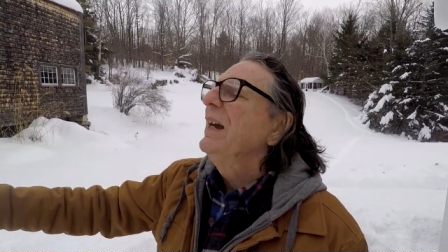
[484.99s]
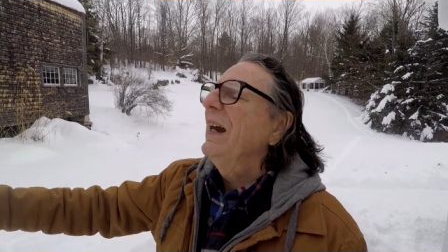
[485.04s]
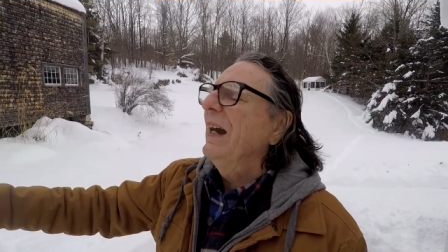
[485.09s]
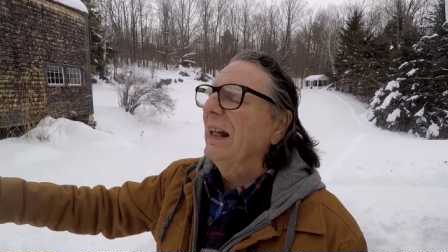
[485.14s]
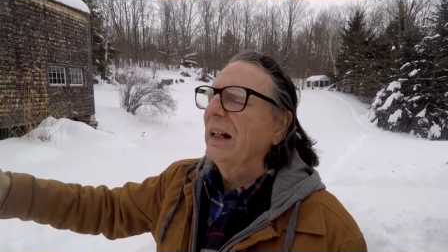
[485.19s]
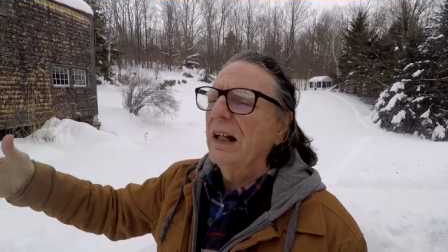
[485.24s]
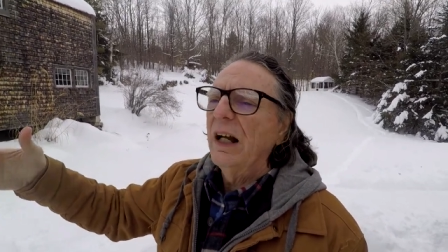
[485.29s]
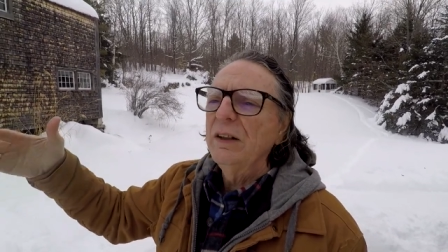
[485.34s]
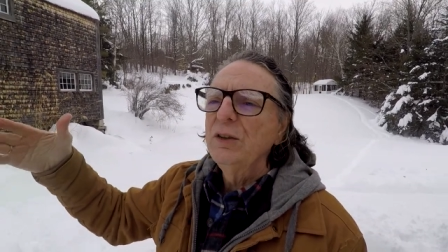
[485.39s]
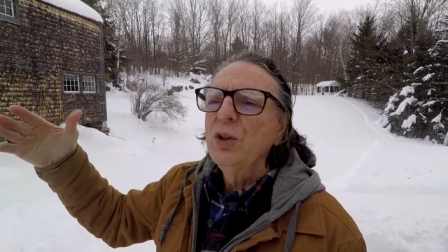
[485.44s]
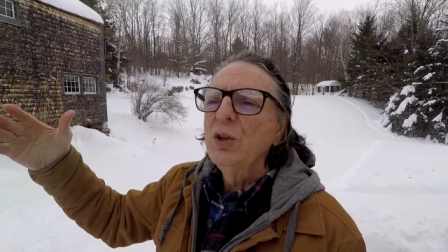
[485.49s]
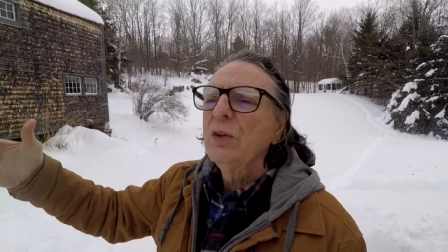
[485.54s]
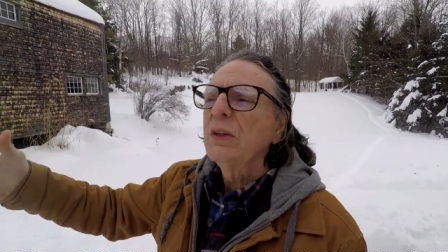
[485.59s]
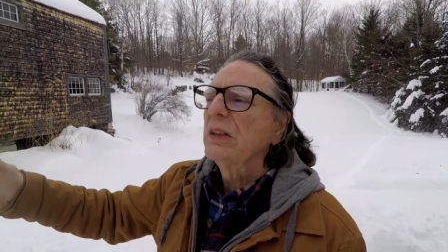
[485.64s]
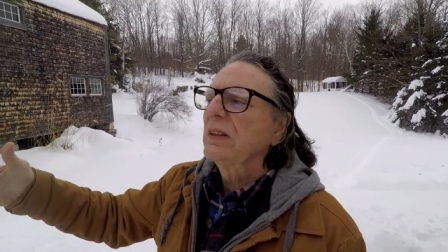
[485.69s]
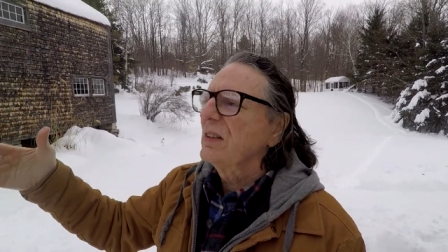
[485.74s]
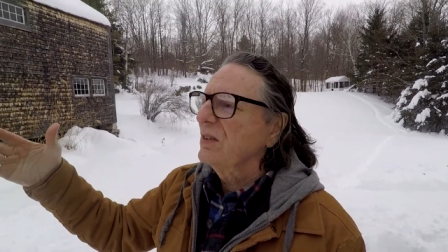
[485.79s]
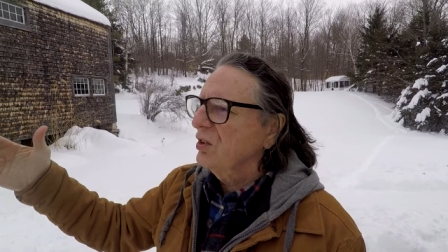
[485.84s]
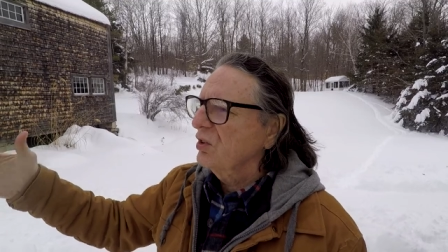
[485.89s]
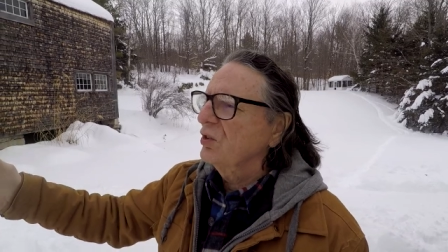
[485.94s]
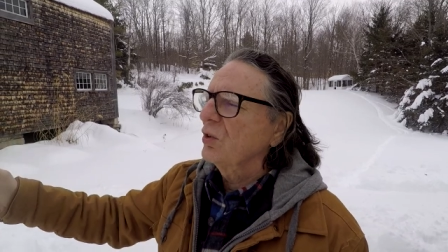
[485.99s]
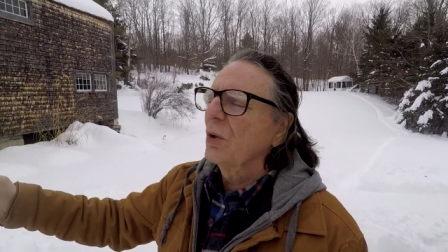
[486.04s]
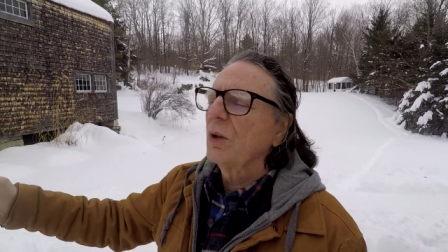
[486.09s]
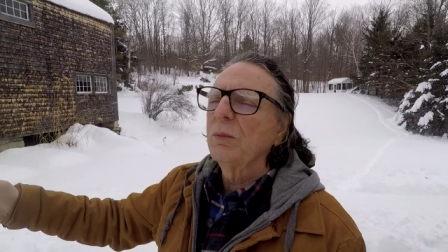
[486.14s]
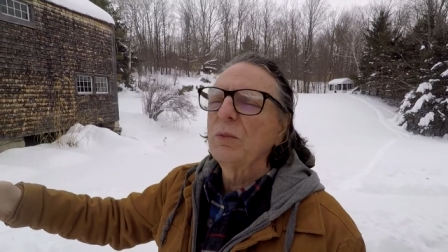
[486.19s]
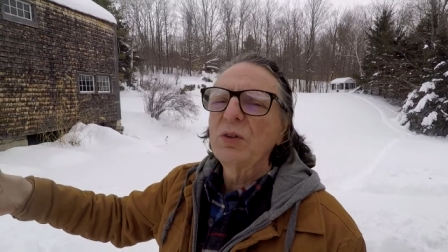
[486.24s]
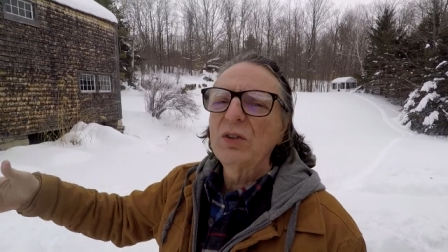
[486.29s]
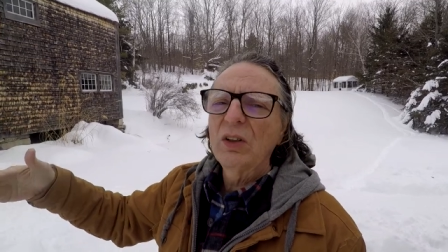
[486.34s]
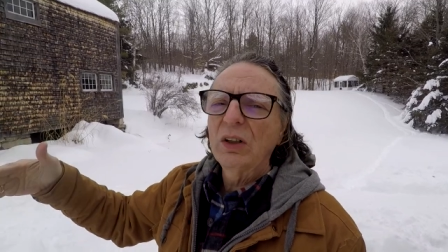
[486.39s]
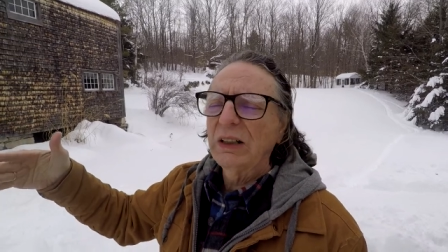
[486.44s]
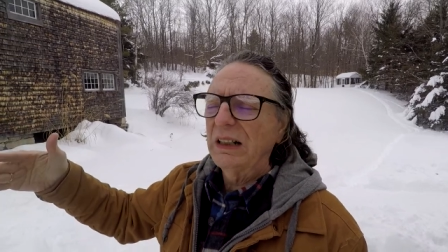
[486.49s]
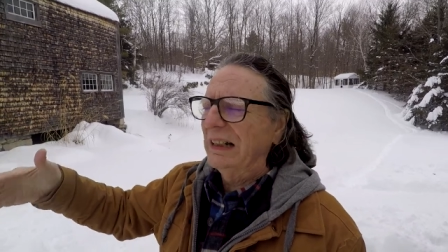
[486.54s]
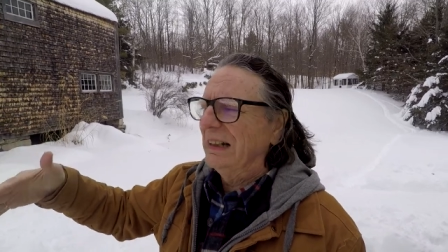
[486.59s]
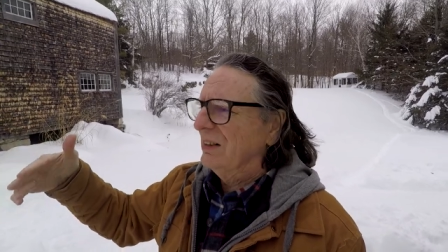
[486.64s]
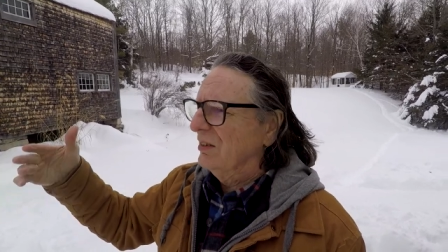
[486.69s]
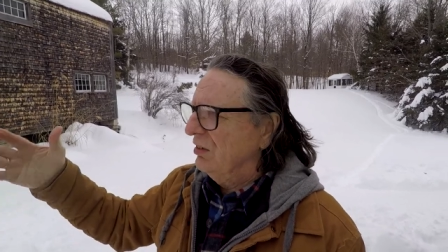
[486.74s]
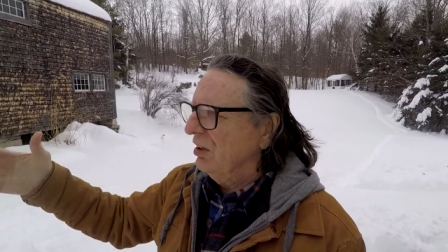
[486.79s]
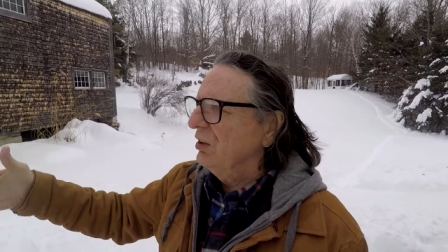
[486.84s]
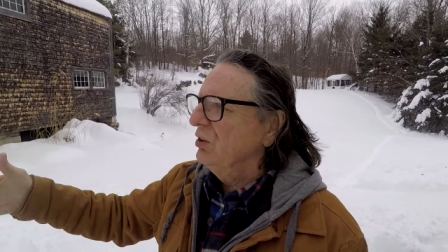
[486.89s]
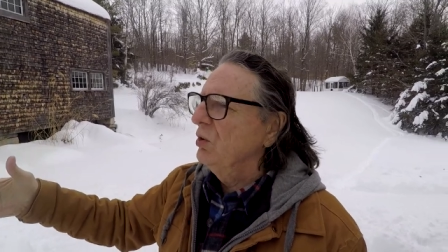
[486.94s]
and I knew that this storm was going to
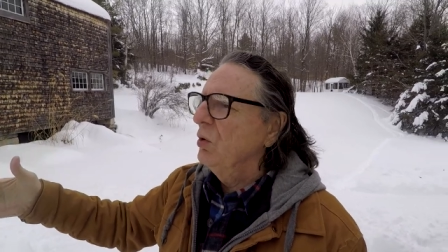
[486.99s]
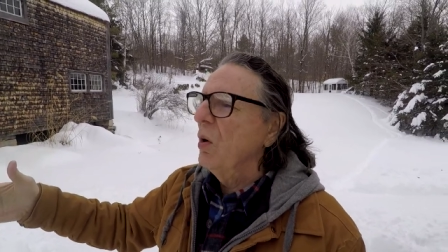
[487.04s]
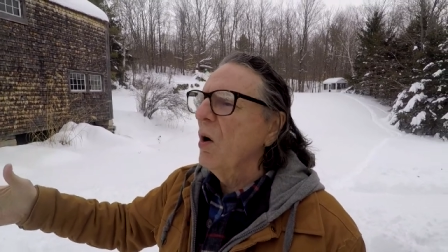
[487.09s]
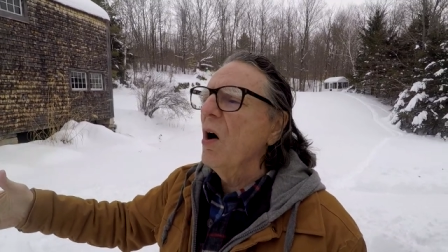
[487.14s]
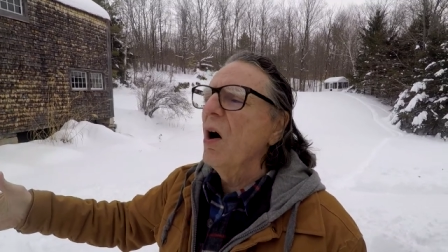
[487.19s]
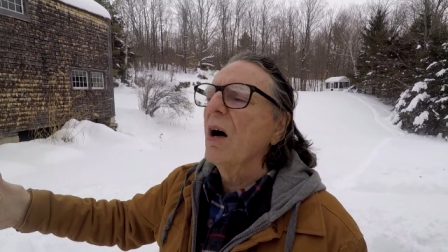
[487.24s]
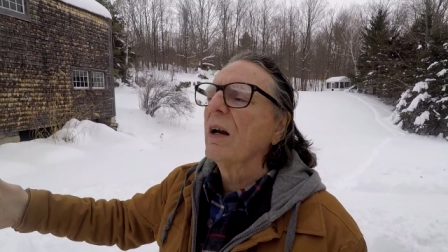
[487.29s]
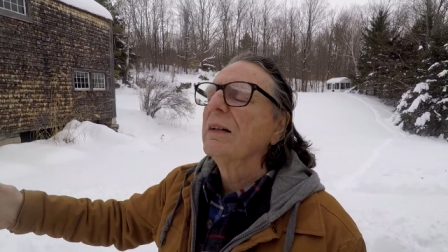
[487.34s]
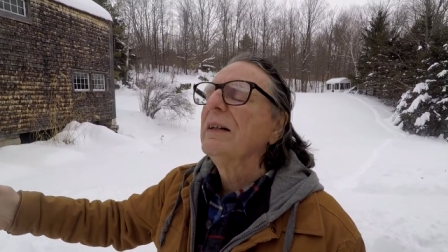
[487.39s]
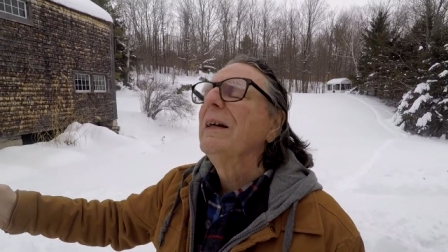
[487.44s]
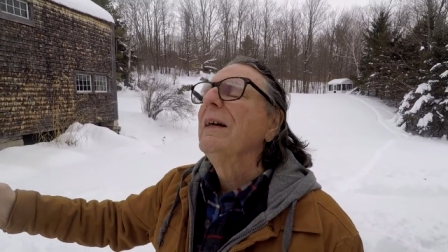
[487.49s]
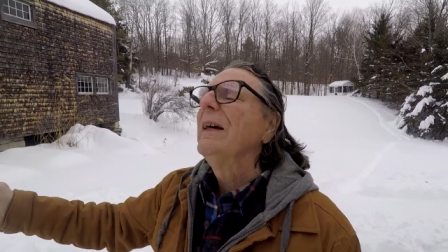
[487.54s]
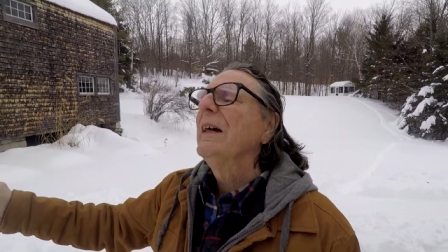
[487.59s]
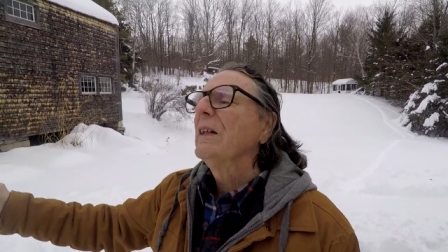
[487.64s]
continue on,